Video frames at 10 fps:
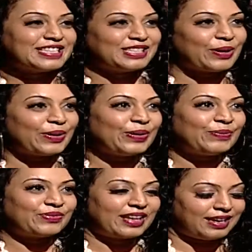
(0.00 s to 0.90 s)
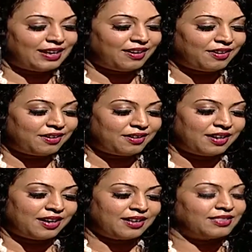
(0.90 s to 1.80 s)
so intlo
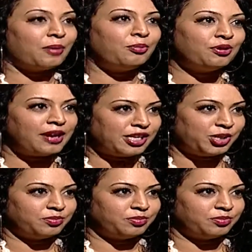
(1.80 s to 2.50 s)
tamudu and you,